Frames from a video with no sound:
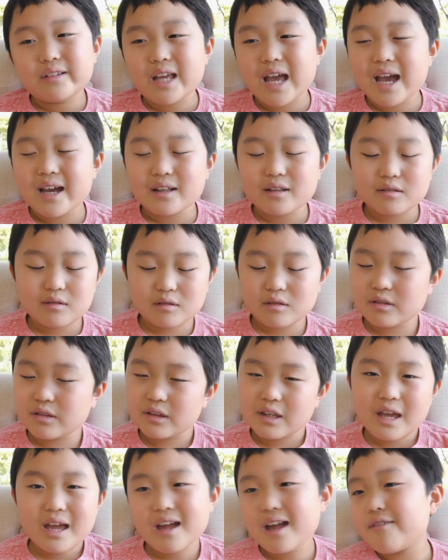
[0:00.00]
prices
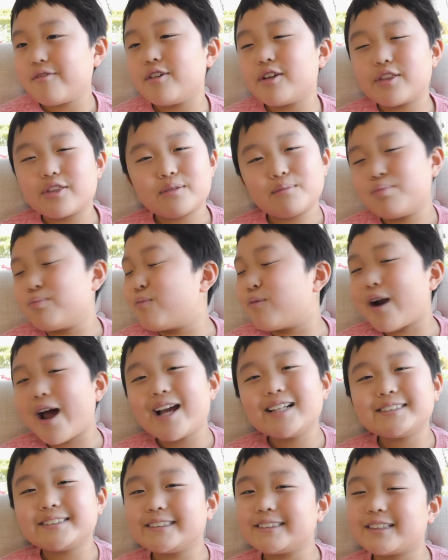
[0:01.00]

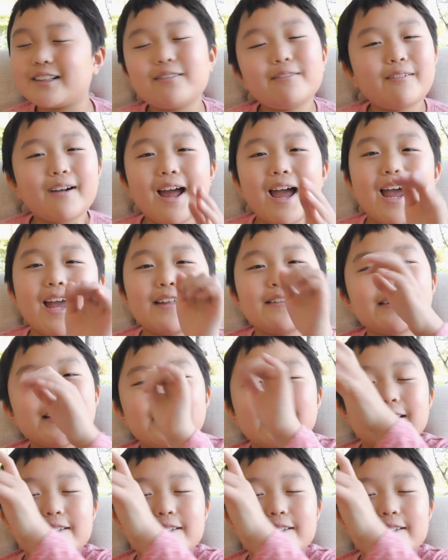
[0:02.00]
are rising,